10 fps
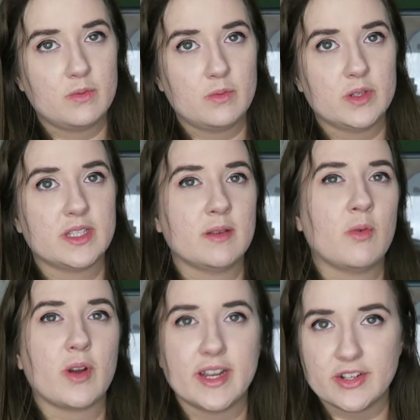was the
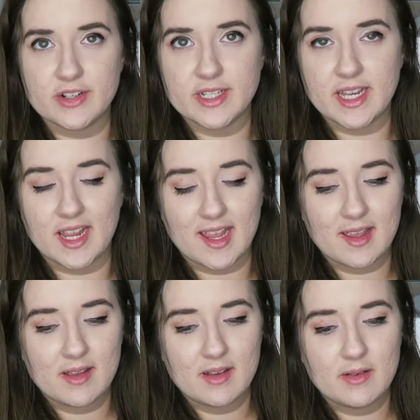more
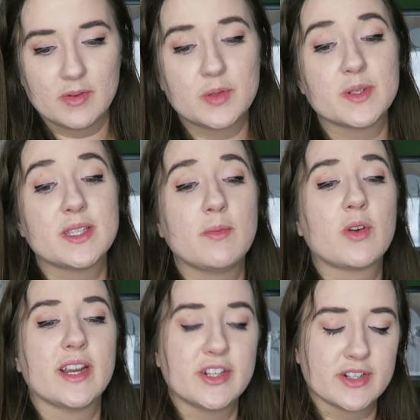interesting which was the
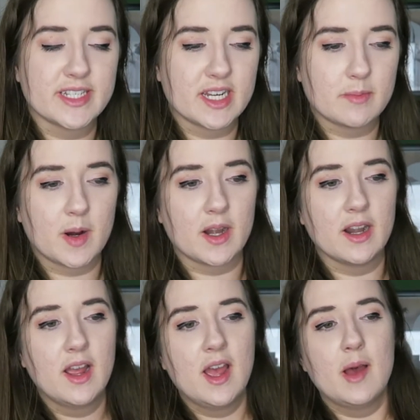more interesting
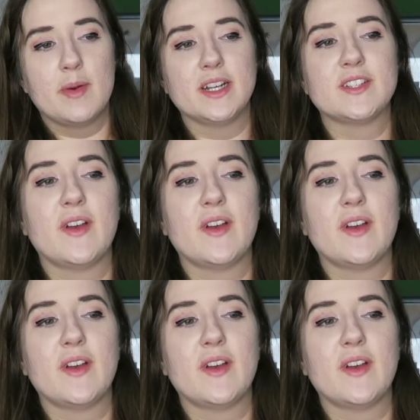part. But I just